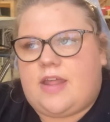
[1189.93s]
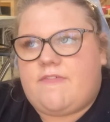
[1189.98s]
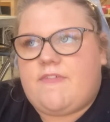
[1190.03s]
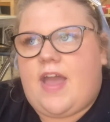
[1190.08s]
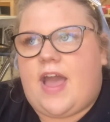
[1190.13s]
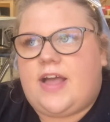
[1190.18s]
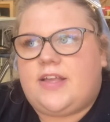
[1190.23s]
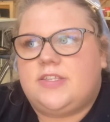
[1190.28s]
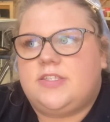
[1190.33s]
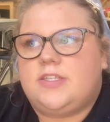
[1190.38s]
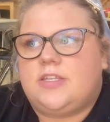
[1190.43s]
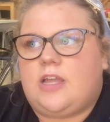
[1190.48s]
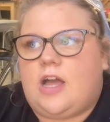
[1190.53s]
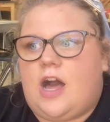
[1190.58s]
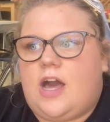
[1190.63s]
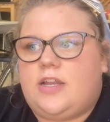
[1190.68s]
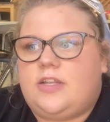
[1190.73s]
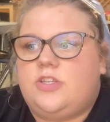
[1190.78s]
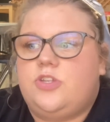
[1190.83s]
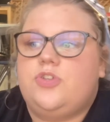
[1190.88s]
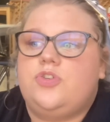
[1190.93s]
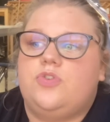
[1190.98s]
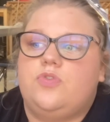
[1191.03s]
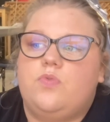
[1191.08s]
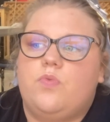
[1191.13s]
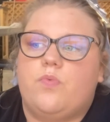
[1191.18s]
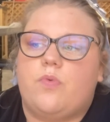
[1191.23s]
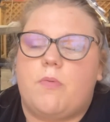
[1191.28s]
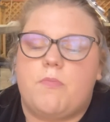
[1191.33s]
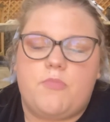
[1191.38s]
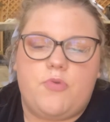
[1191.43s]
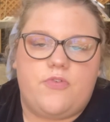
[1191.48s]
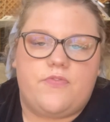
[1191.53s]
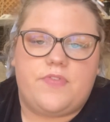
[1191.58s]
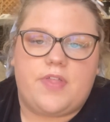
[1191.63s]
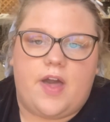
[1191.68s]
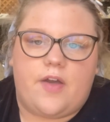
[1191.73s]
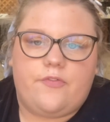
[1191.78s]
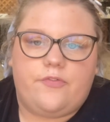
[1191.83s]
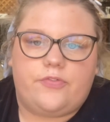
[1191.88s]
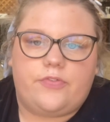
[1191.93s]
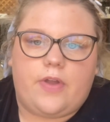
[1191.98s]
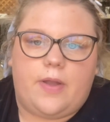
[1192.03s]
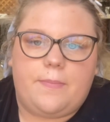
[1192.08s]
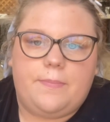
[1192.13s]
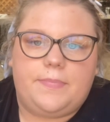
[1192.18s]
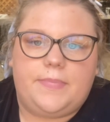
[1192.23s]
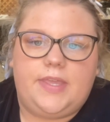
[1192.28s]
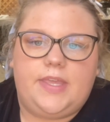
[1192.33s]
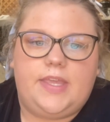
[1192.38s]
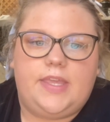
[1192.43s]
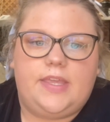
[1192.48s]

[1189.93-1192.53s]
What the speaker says: asked God to remove that from me,